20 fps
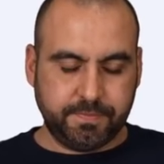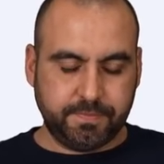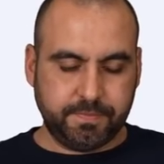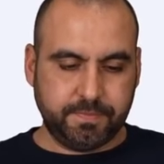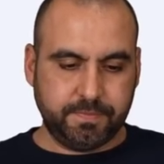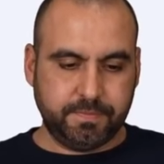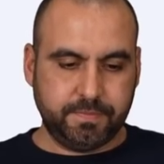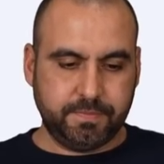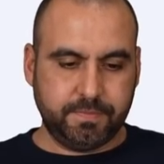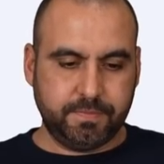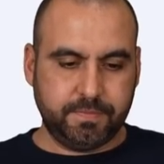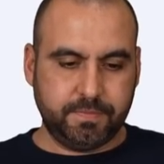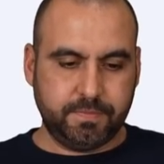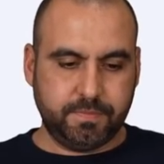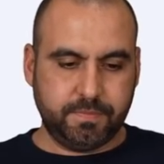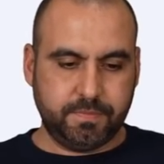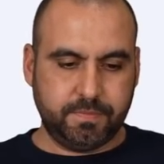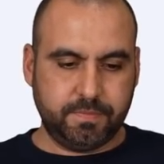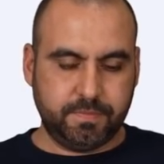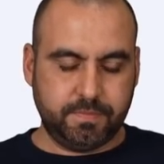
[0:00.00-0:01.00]

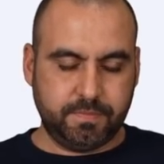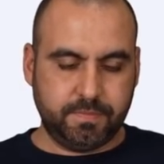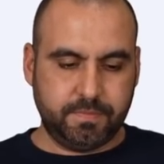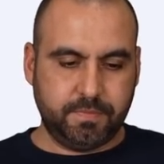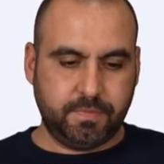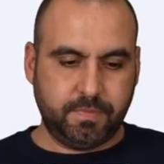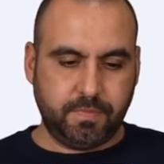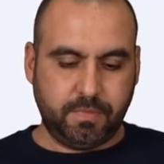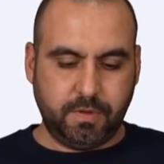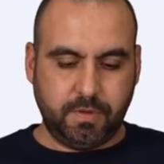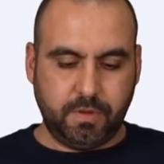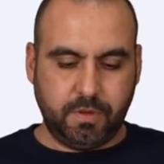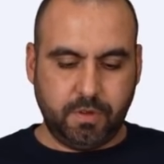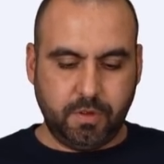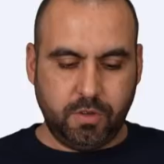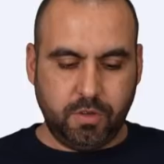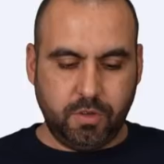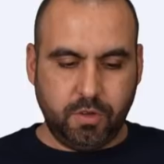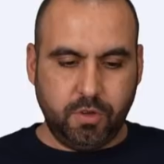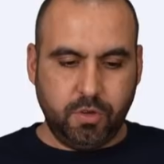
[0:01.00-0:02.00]

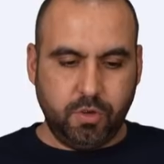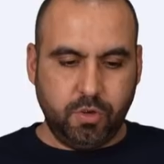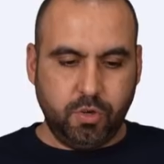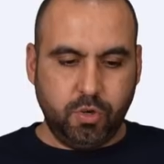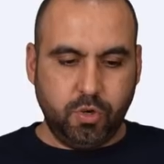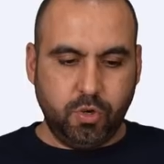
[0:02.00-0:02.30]
(no one is talking)